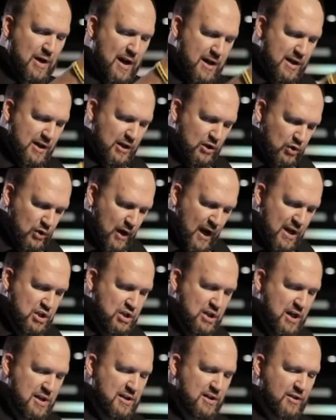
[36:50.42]
in Christ
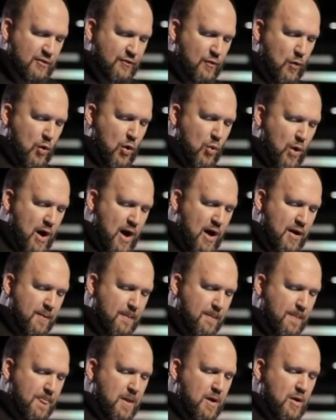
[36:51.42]
Jesus for what?
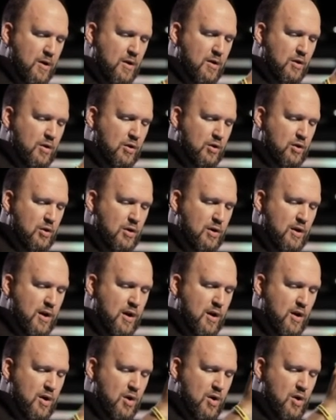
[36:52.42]

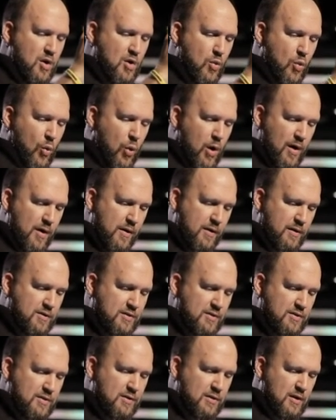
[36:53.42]
Good
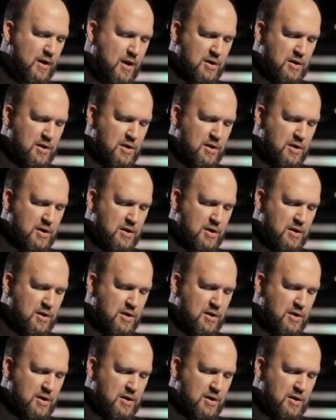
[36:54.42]
works.